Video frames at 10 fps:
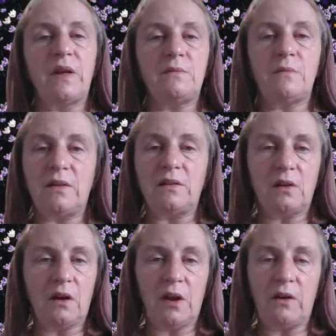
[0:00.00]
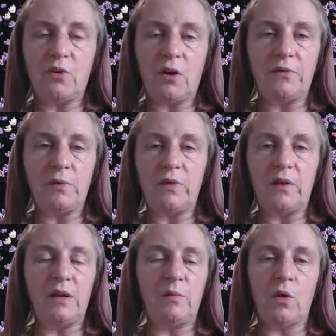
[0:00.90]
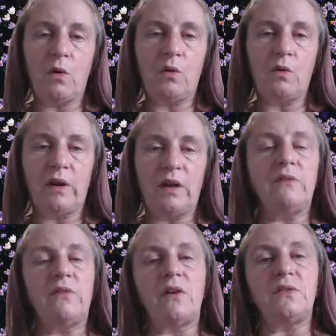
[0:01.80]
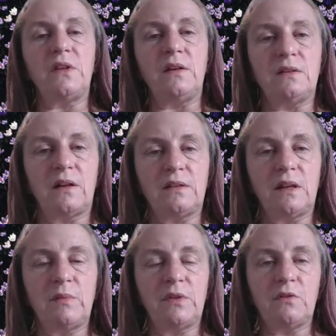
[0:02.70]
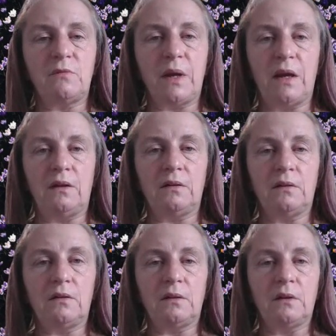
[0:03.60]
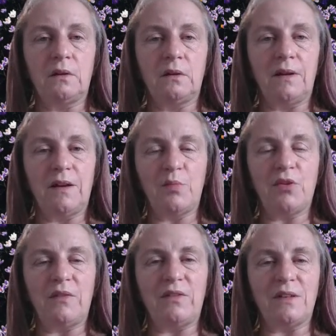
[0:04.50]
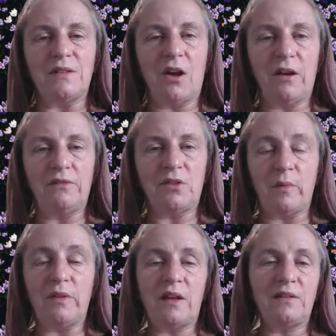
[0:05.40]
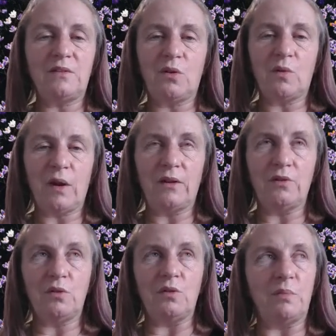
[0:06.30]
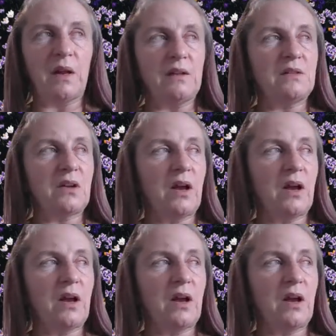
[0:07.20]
best mates that I go and have coffee with anymore or any of those things. That seems to have been in a previous lifetime, and that's all well and good. But